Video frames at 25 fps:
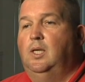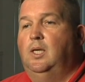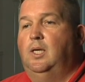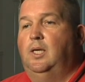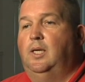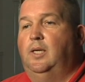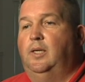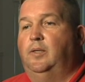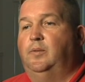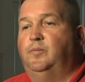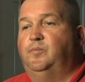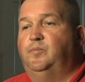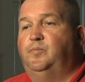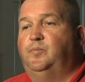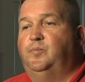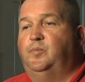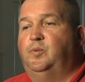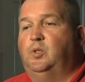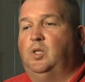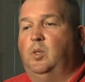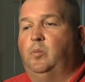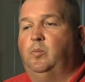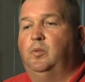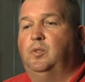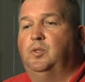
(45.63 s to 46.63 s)
Uh,
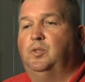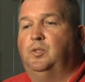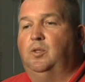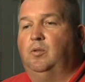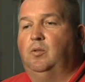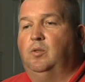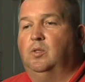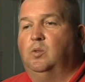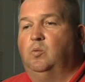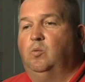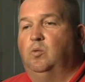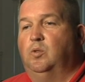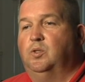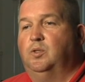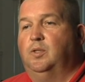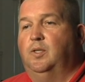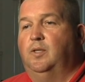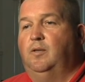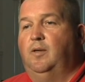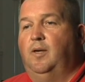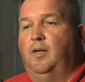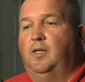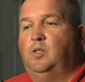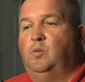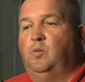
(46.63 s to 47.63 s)
some of the students, once they
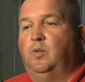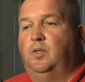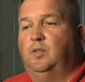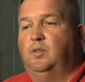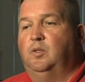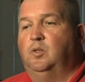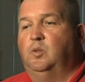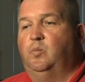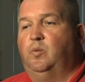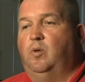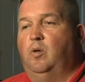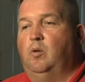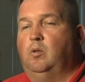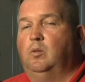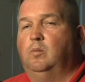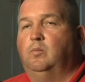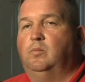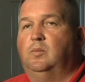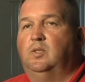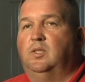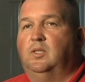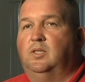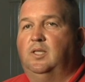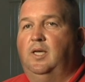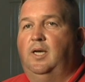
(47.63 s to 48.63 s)
graduate this program,
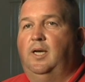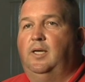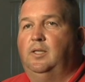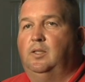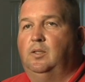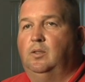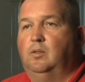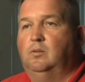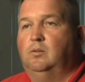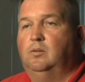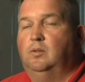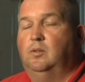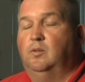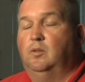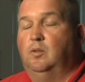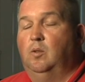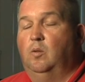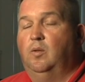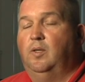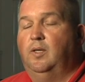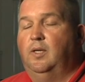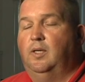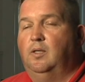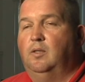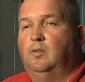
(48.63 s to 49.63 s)
decide to, to
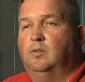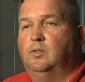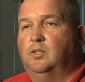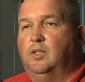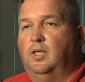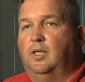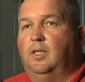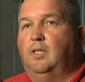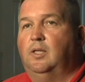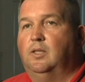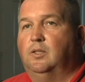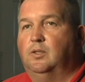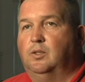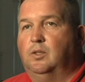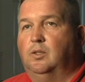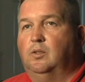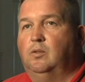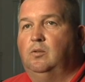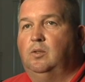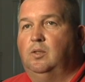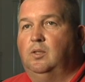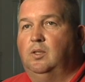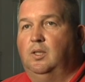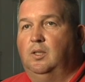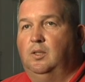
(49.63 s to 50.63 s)
go ahead and stay in
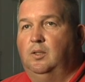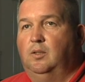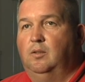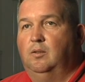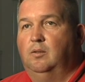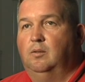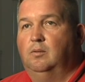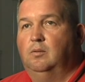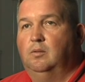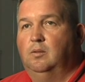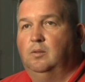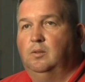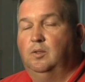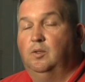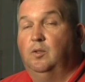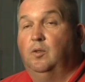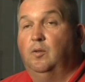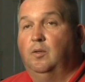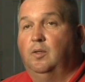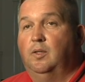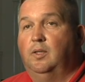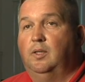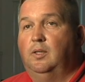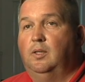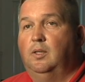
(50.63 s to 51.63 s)
school and get their
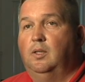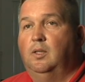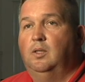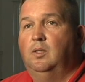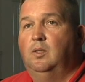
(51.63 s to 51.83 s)
degree.